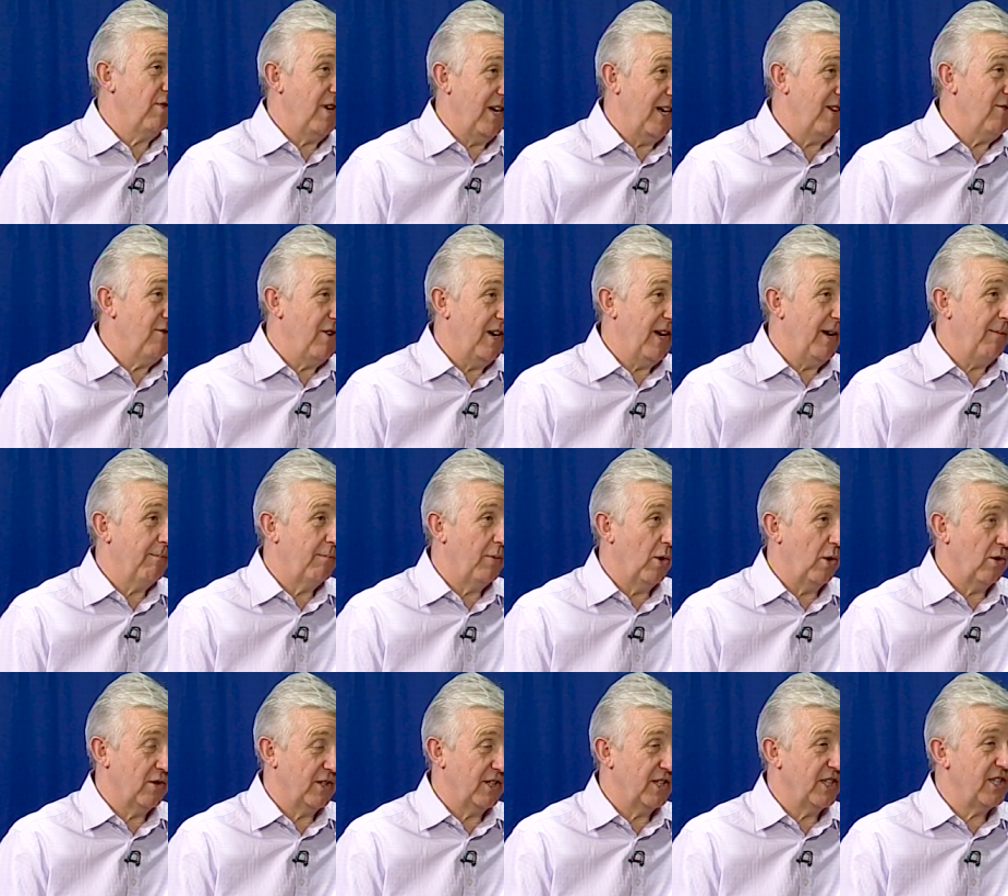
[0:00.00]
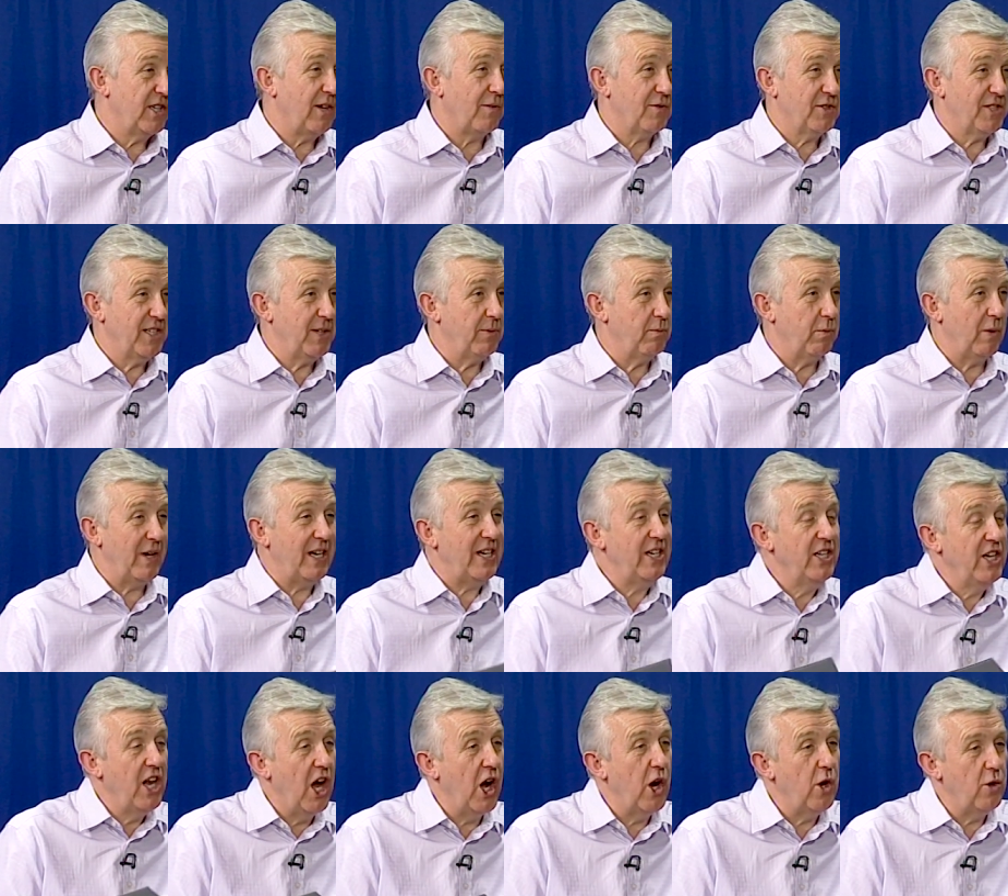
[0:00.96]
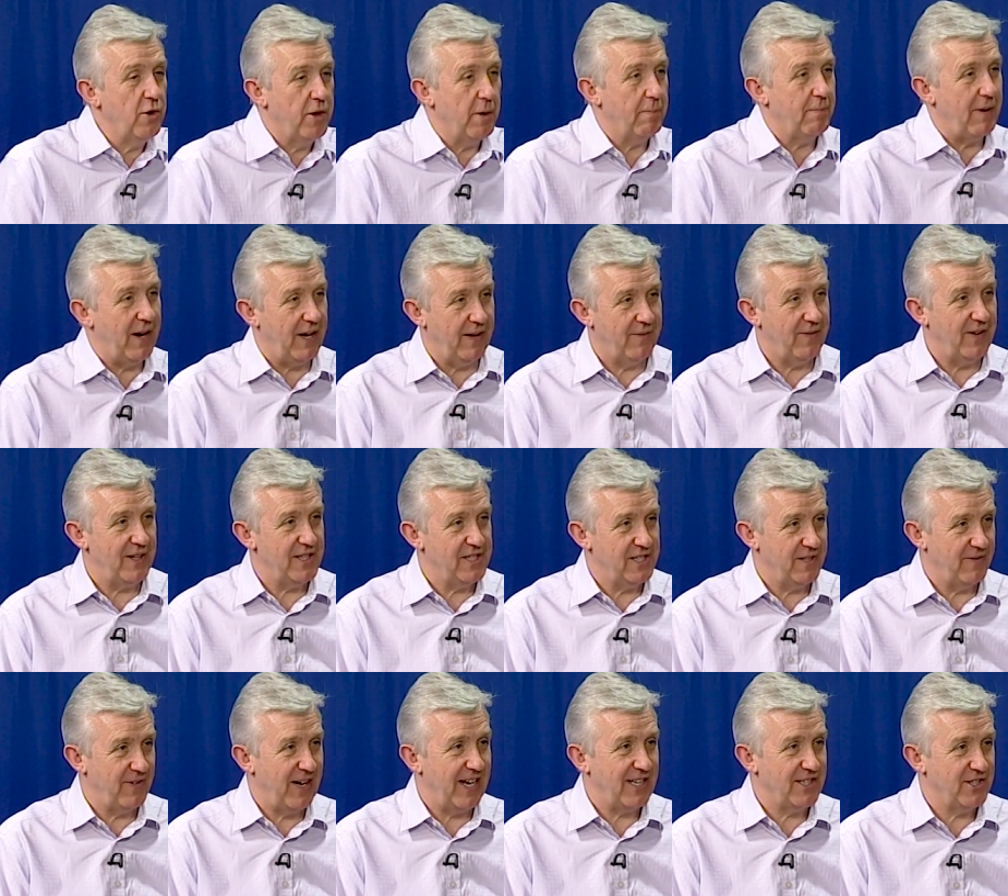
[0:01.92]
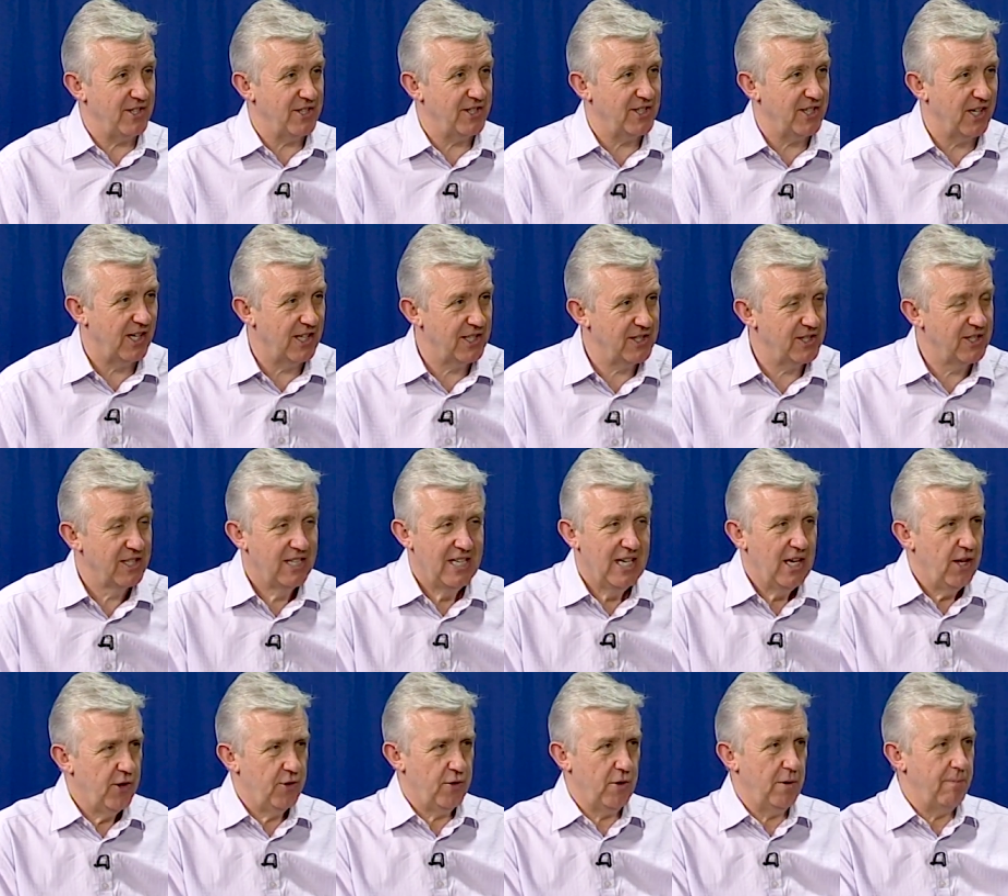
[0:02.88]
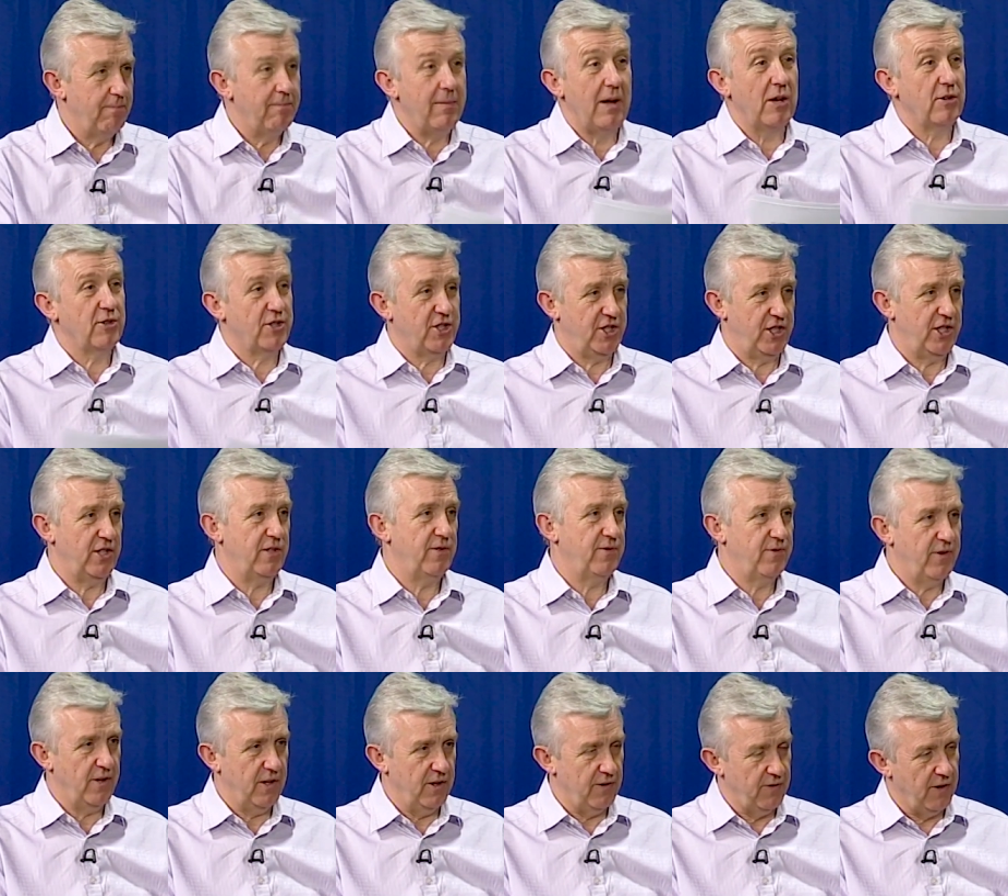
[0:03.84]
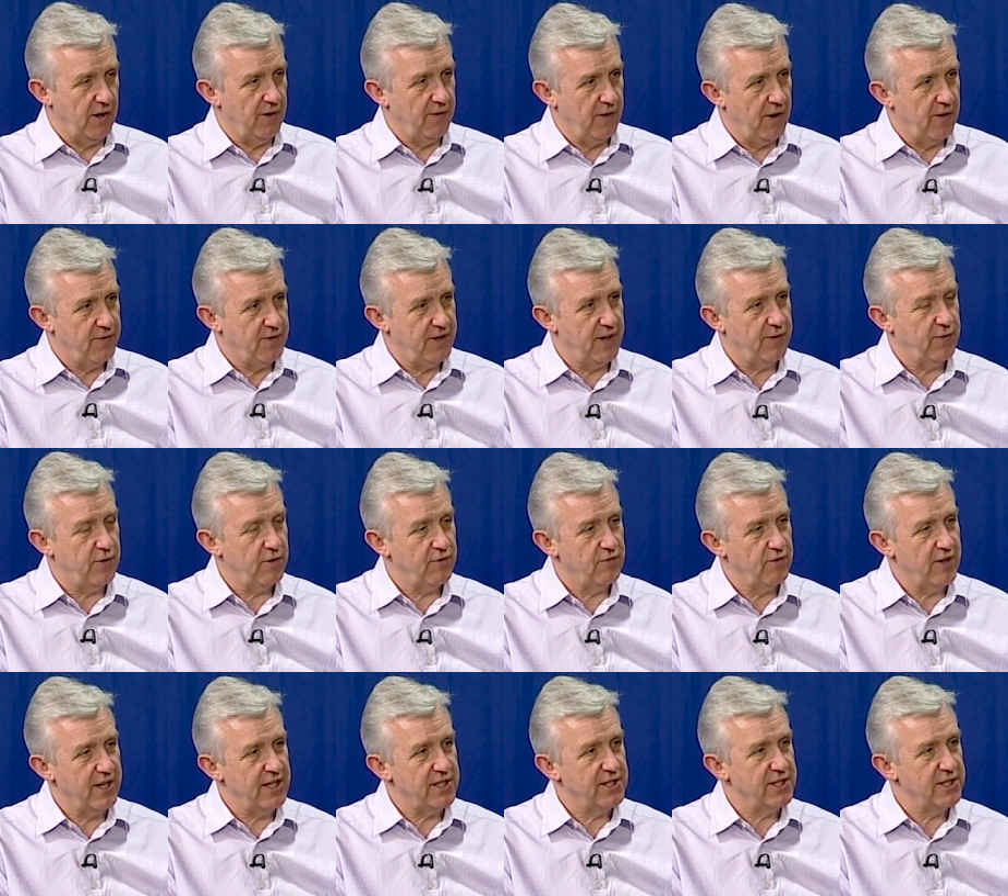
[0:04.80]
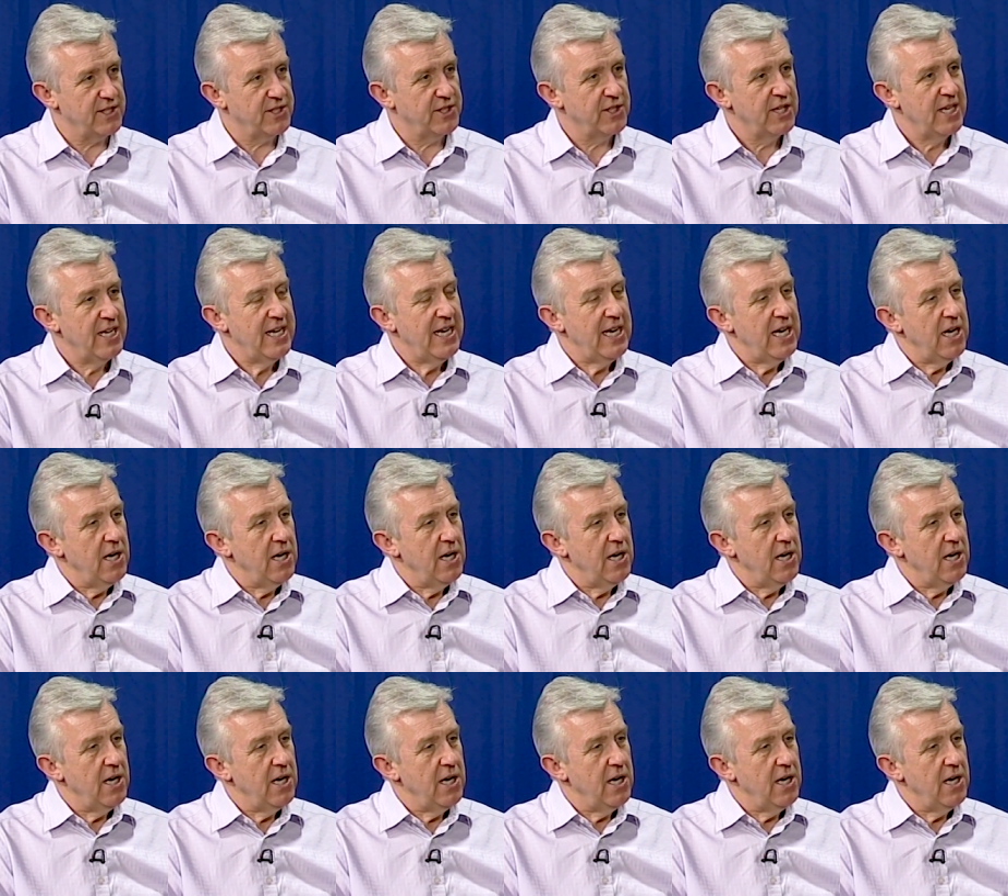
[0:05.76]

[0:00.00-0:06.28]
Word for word: really, really important. And mm. obviously, mm we know the benefits of exercise mm through a multitude of, of, of different reasons